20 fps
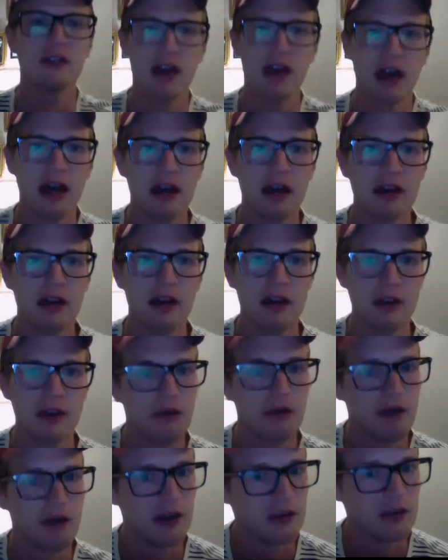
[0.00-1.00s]
that the
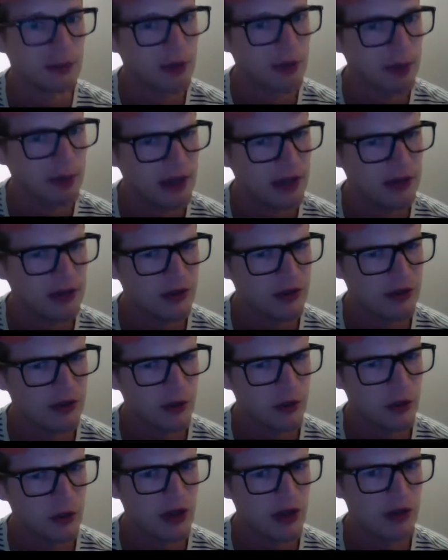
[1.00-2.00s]
Facebook page is
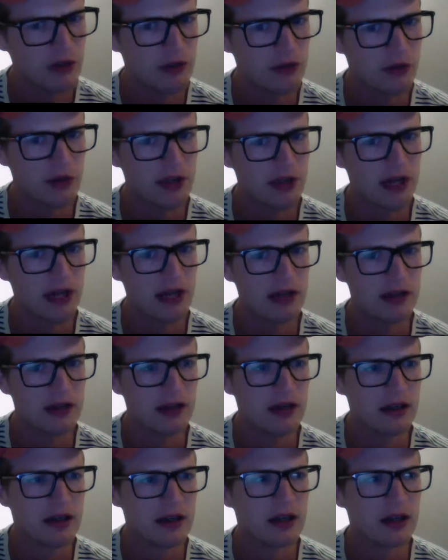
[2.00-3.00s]
for like
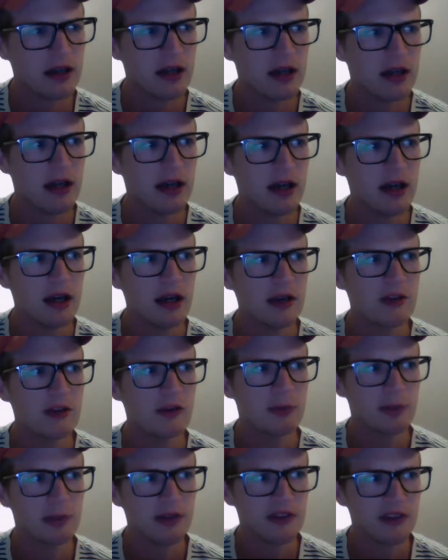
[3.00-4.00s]

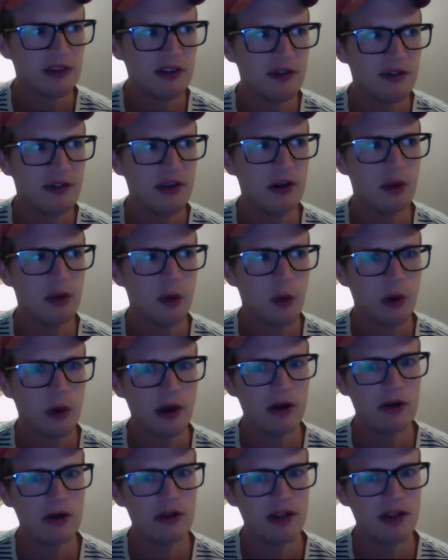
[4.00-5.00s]
specific
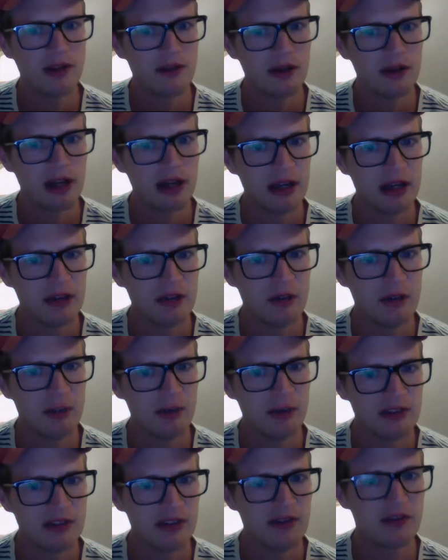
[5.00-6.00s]
oils have like a
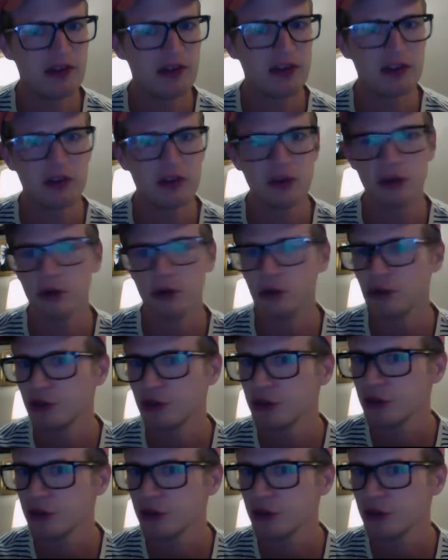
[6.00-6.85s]
specific dilution